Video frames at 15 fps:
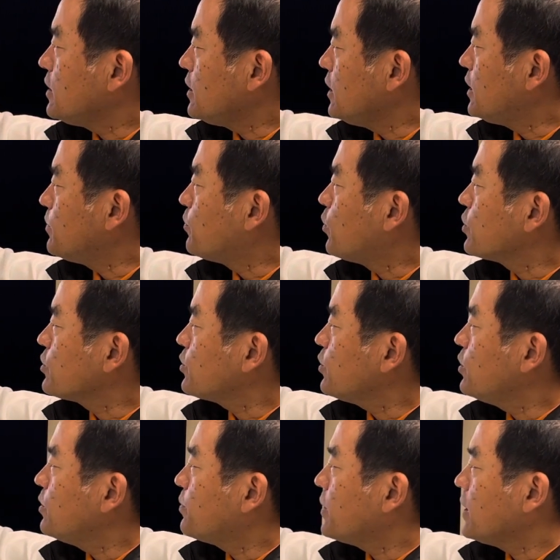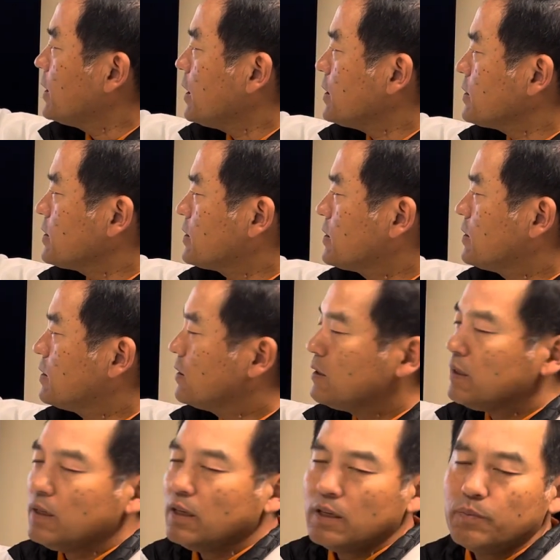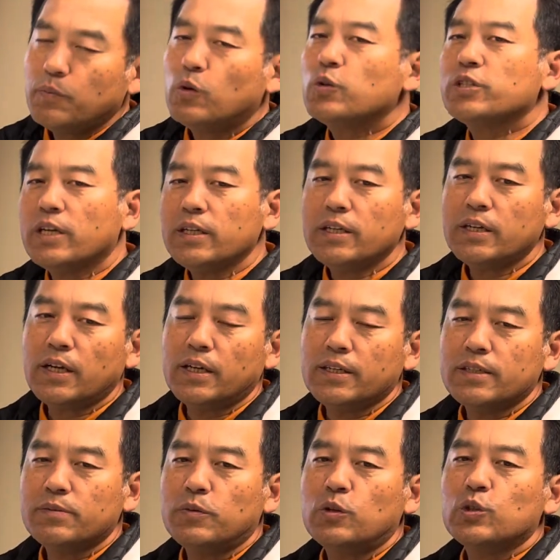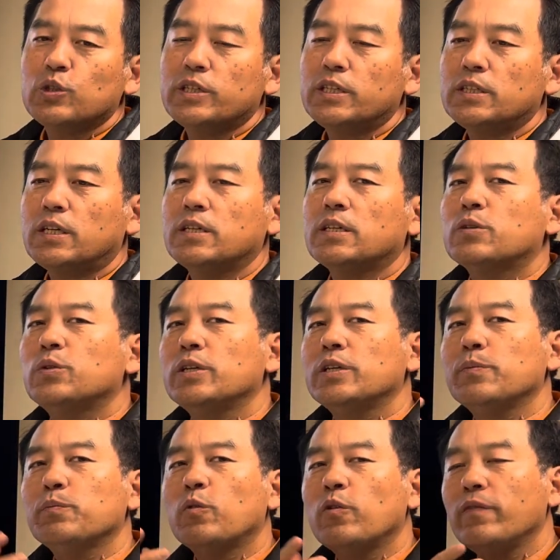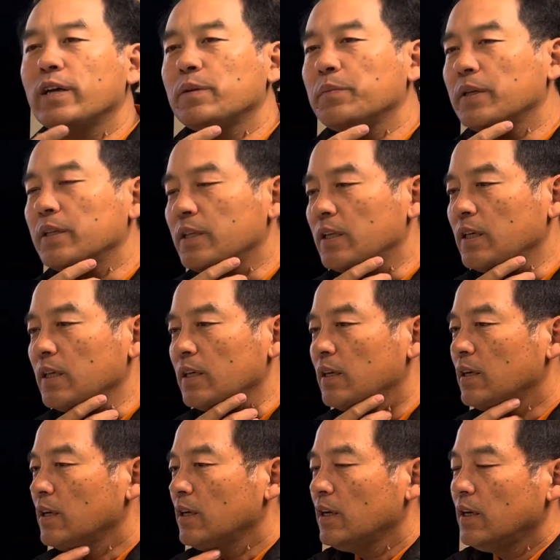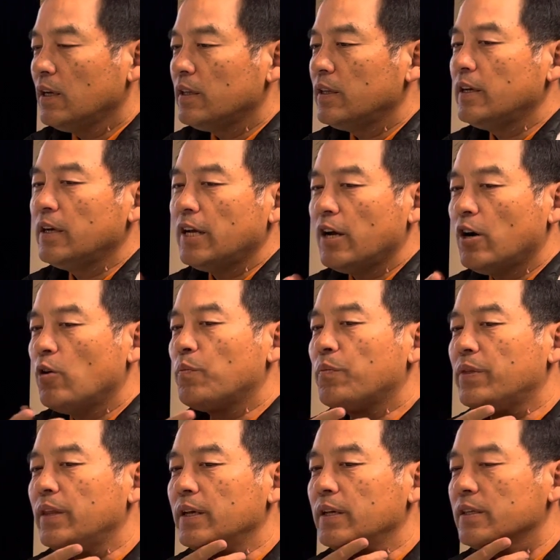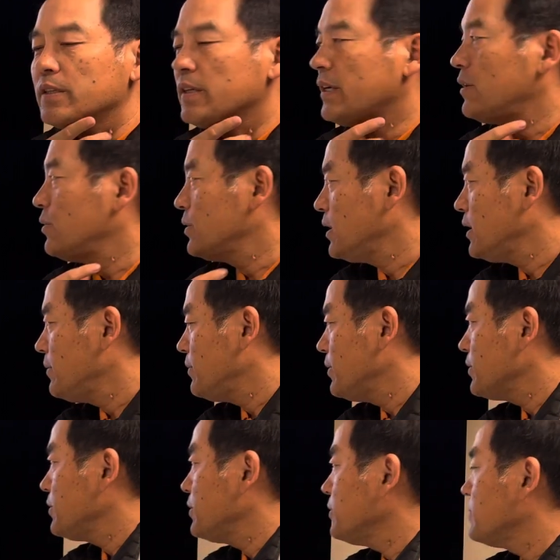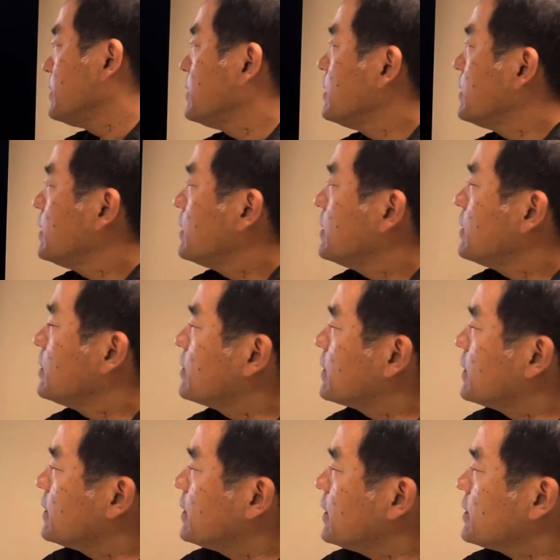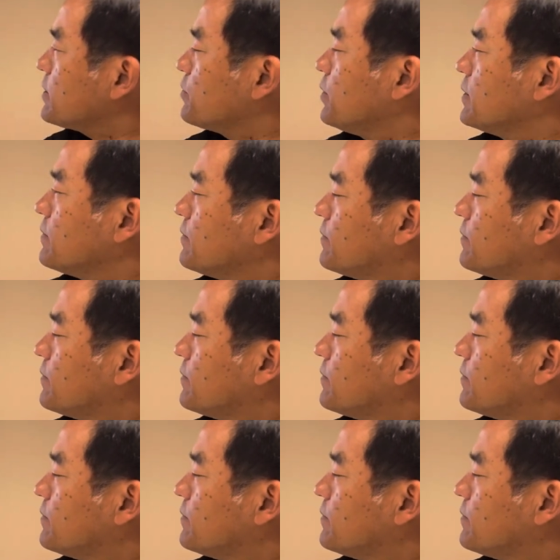eat more soy products, and more sunshine. More sunshine create more vitamin D. They help the thyroid level too. Okay, next one.